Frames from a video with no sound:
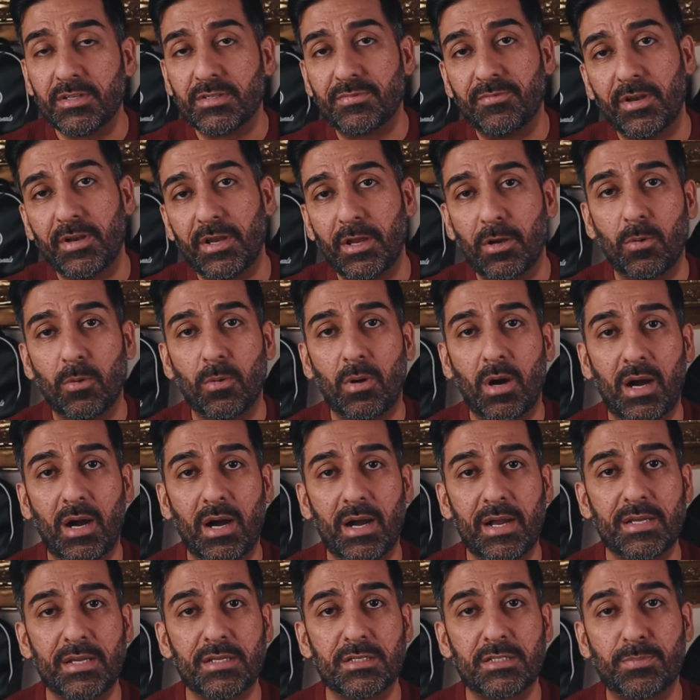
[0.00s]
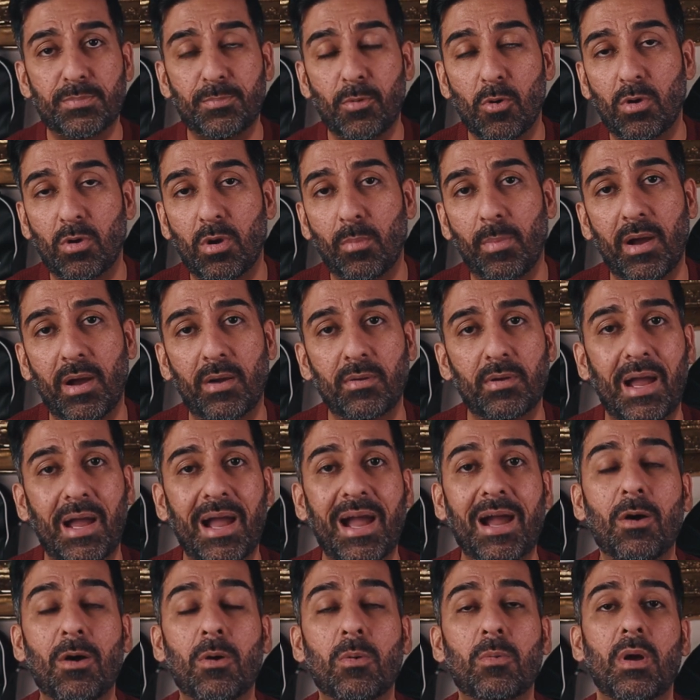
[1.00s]
in this video I spoke about
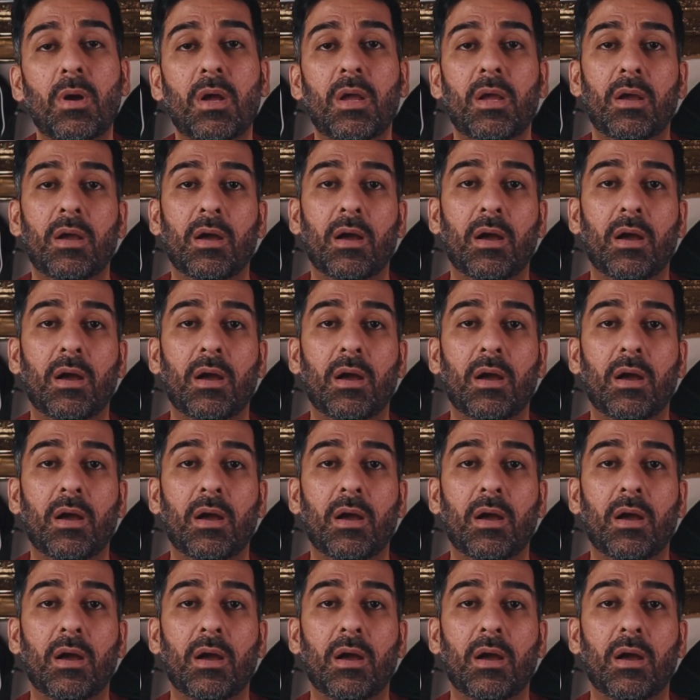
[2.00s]
how